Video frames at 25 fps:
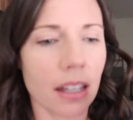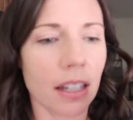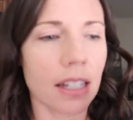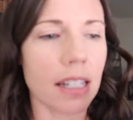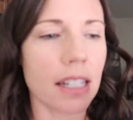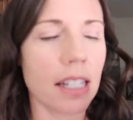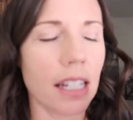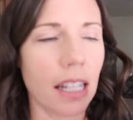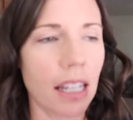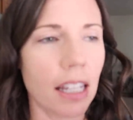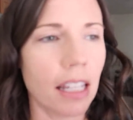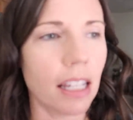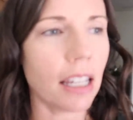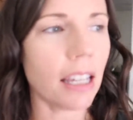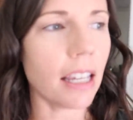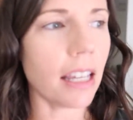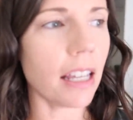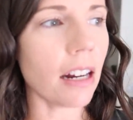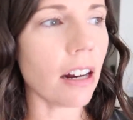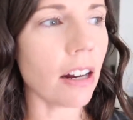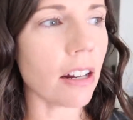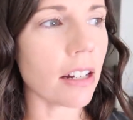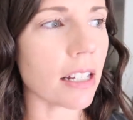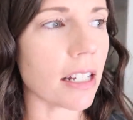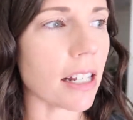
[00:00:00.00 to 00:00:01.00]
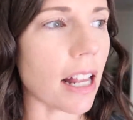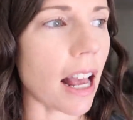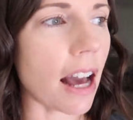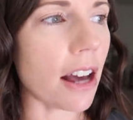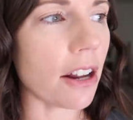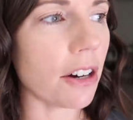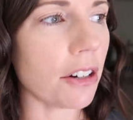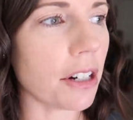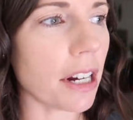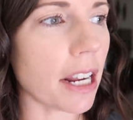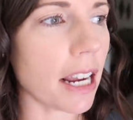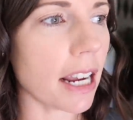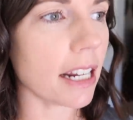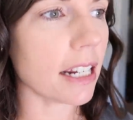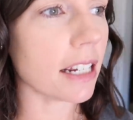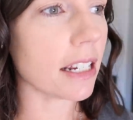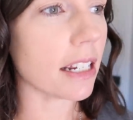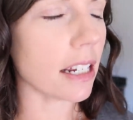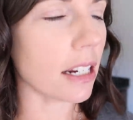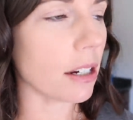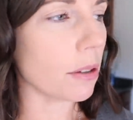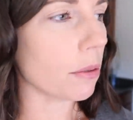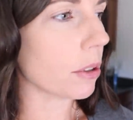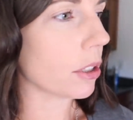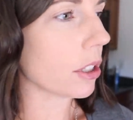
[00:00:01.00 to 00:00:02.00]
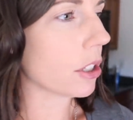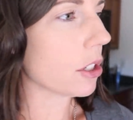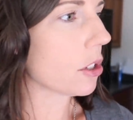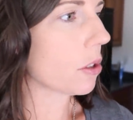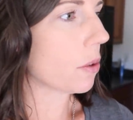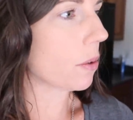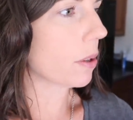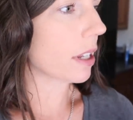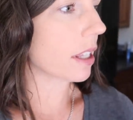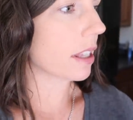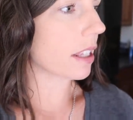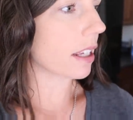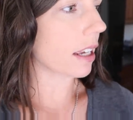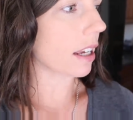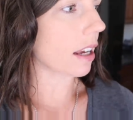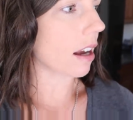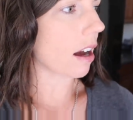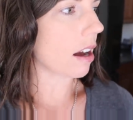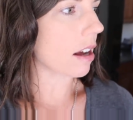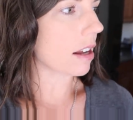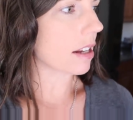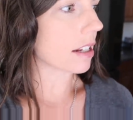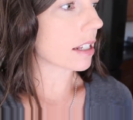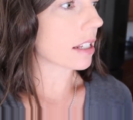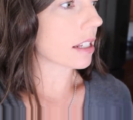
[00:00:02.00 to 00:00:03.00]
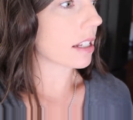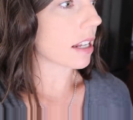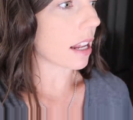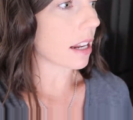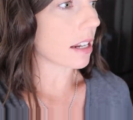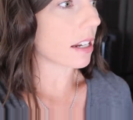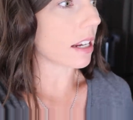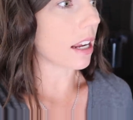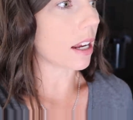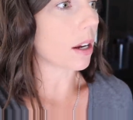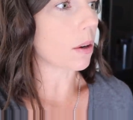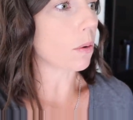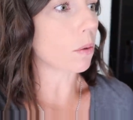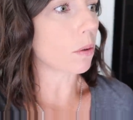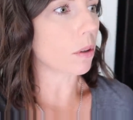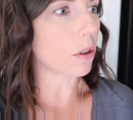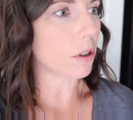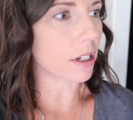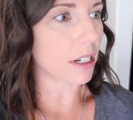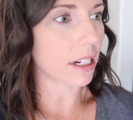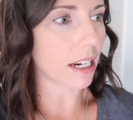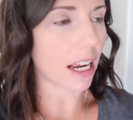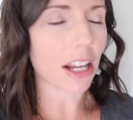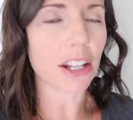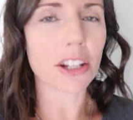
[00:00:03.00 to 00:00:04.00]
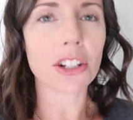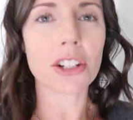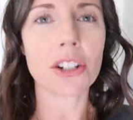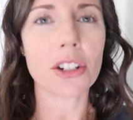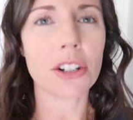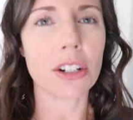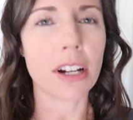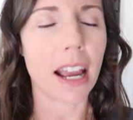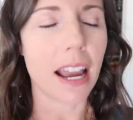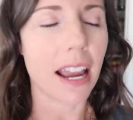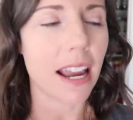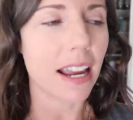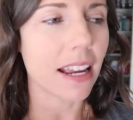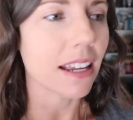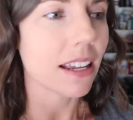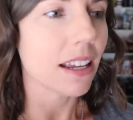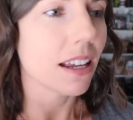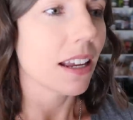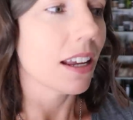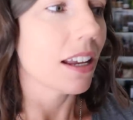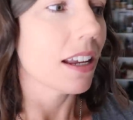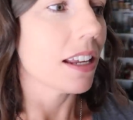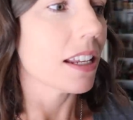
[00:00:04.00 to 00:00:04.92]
Let's see, he hit on Saturday, didn't really do anything on Sunday or yesterday.